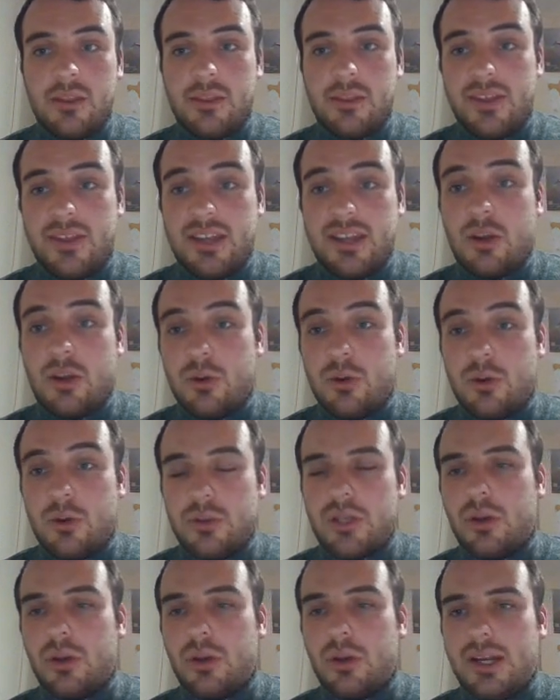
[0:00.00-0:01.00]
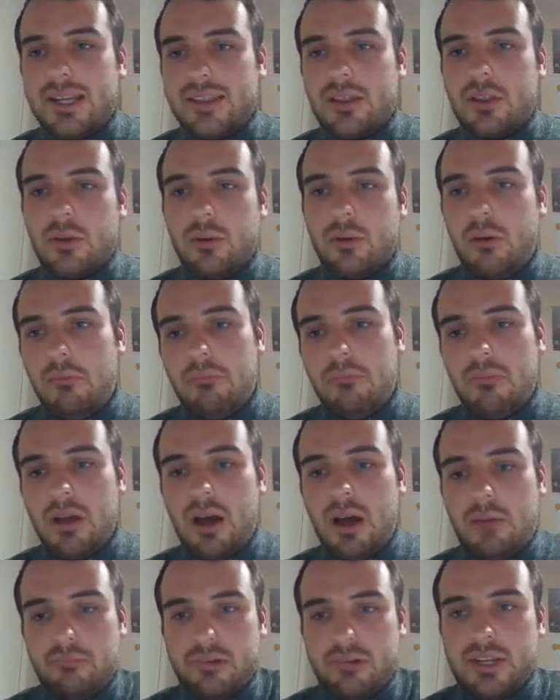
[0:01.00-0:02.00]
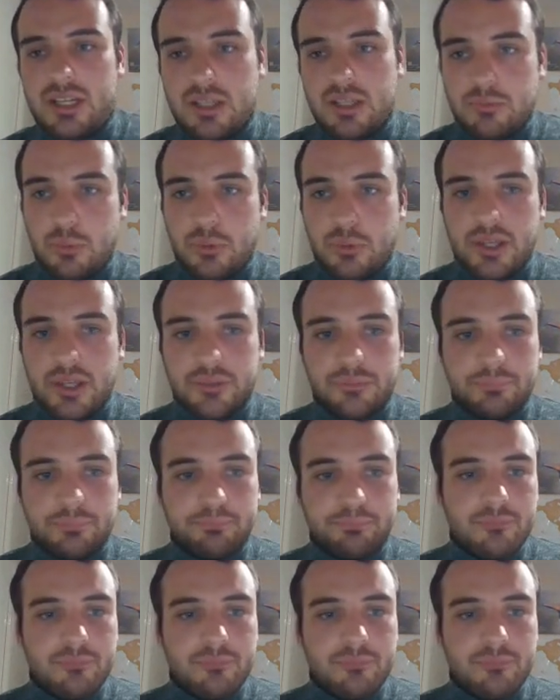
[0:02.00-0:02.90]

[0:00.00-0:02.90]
so they know that you're likely to do unpredictable things.